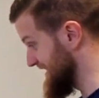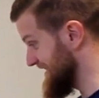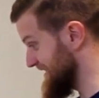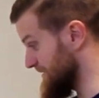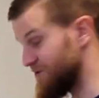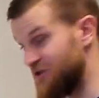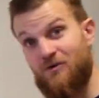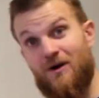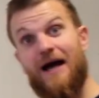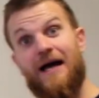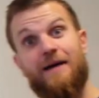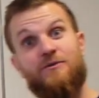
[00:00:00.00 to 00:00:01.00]

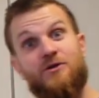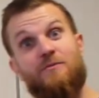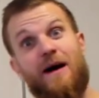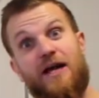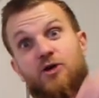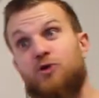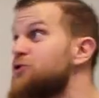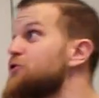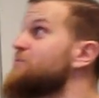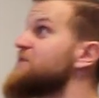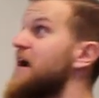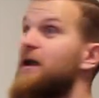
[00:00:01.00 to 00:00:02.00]
Subscribe to my
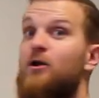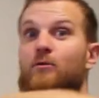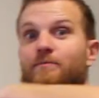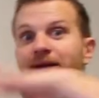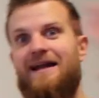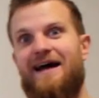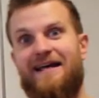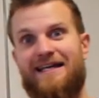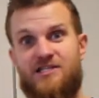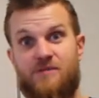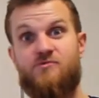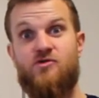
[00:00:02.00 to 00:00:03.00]
YouTube channel, be-lingue.
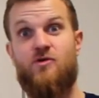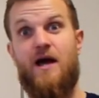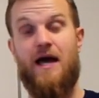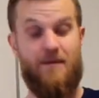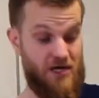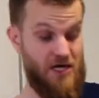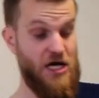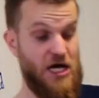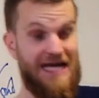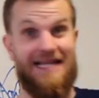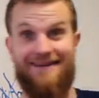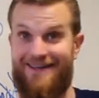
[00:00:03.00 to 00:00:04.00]
Subscribe.
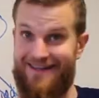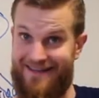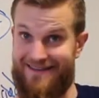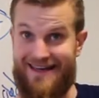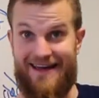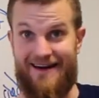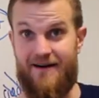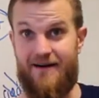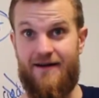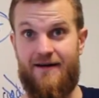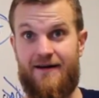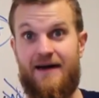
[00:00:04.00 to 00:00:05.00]
Click there,
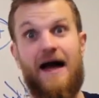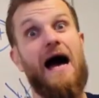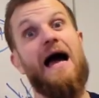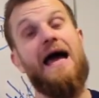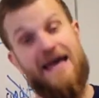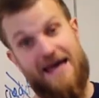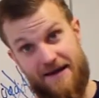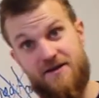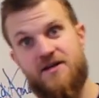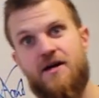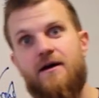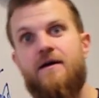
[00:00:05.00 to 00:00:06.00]

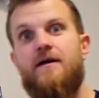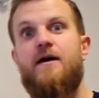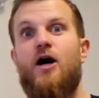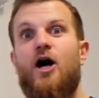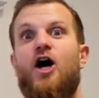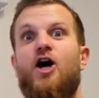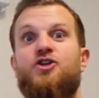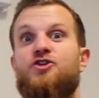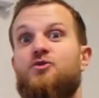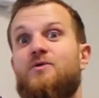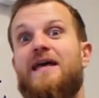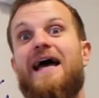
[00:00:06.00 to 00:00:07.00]
and
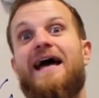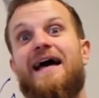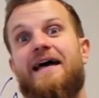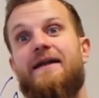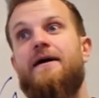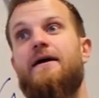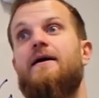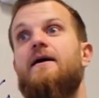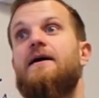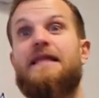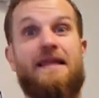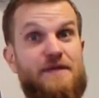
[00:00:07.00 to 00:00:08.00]
you can
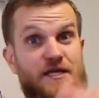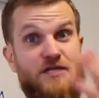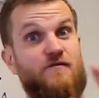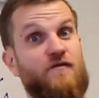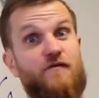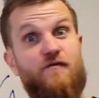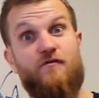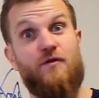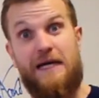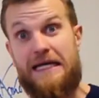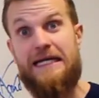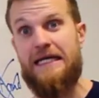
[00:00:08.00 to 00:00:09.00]
get this for
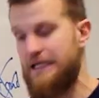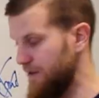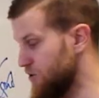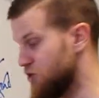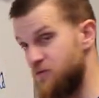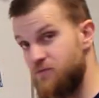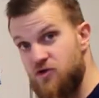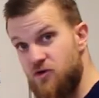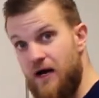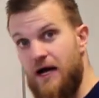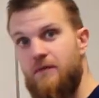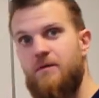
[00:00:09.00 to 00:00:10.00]
free. You
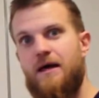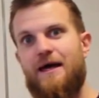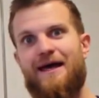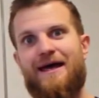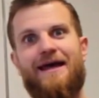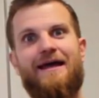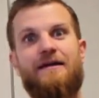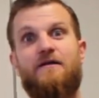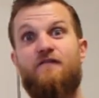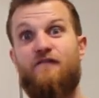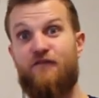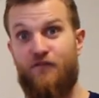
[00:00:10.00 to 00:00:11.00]
subscribe and
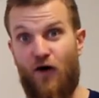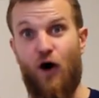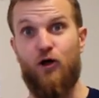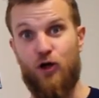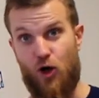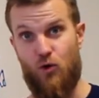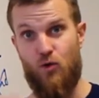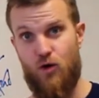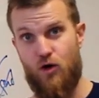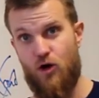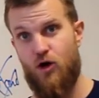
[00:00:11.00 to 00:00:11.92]
follow.